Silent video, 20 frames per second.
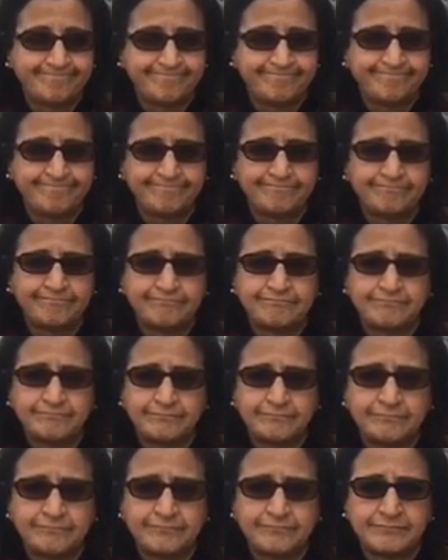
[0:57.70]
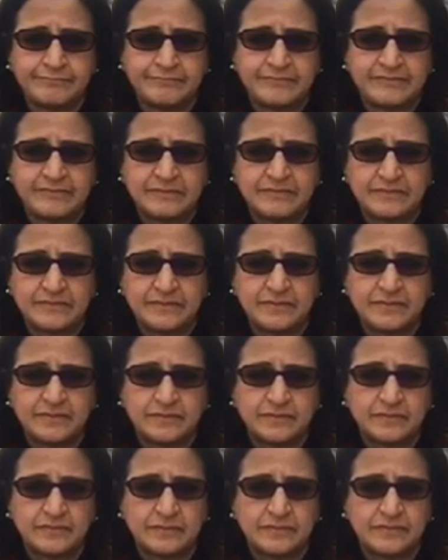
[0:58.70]

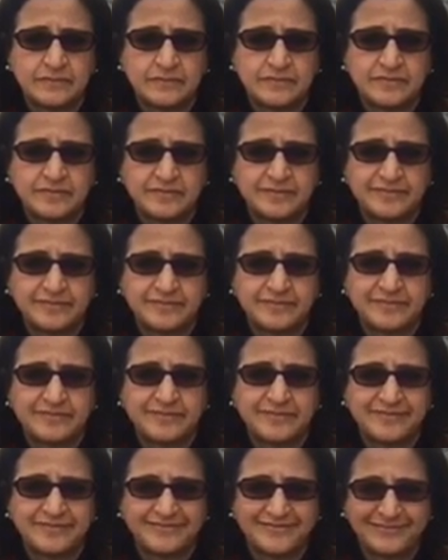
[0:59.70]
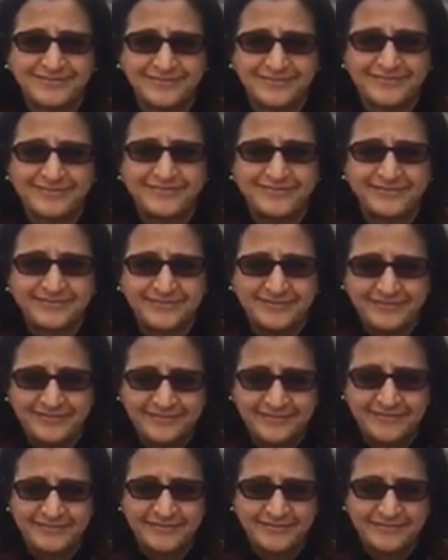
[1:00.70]

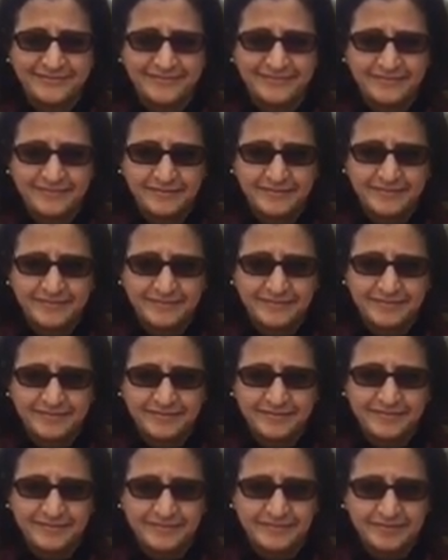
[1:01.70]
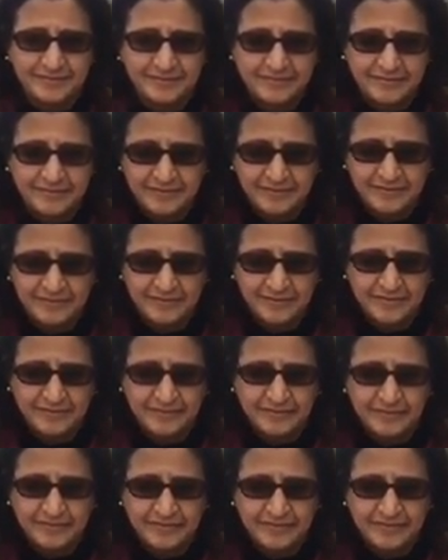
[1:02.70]
(not speaking)